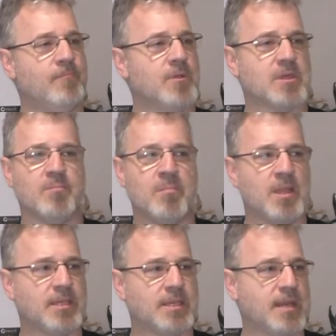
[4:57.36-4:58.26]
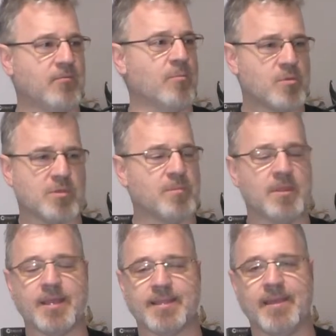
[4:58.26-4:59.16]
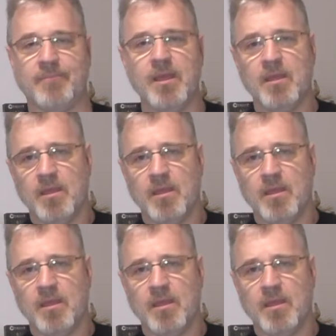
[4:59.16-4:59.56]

was it Maledictrum or something like that,